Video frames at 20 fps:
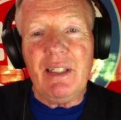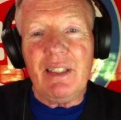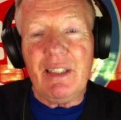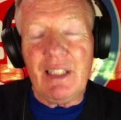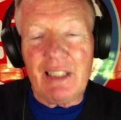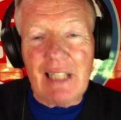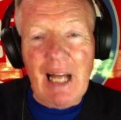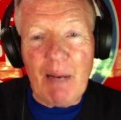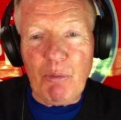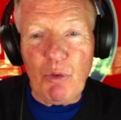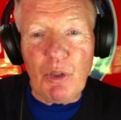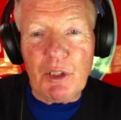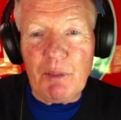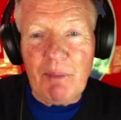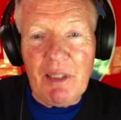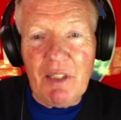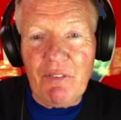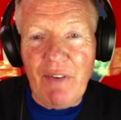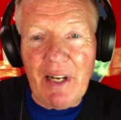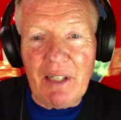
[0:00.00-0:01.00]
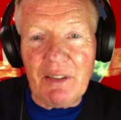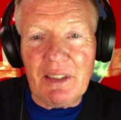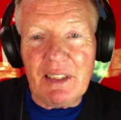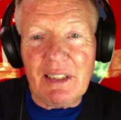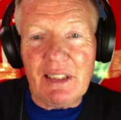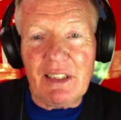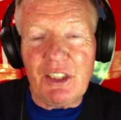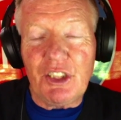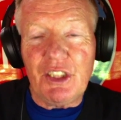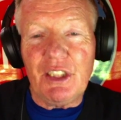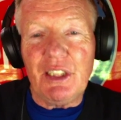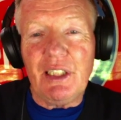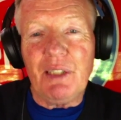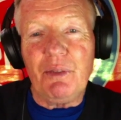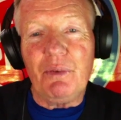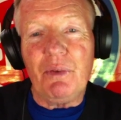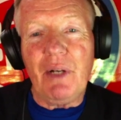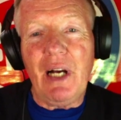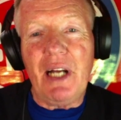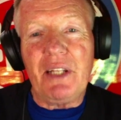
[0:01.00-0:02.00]
that Tom Gores made the final decision.
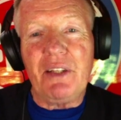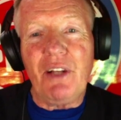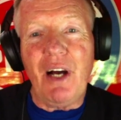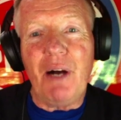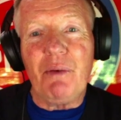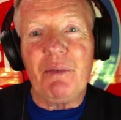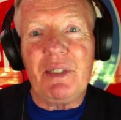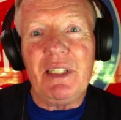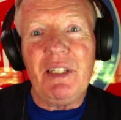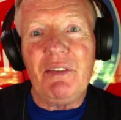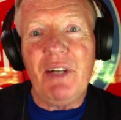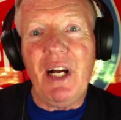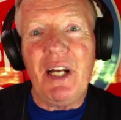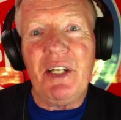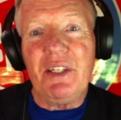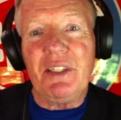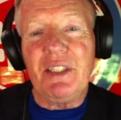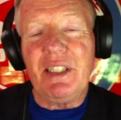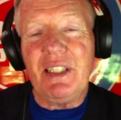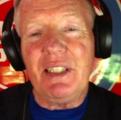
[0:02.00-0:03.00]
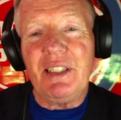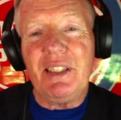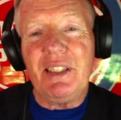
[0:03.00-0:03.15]
And I thought when he hired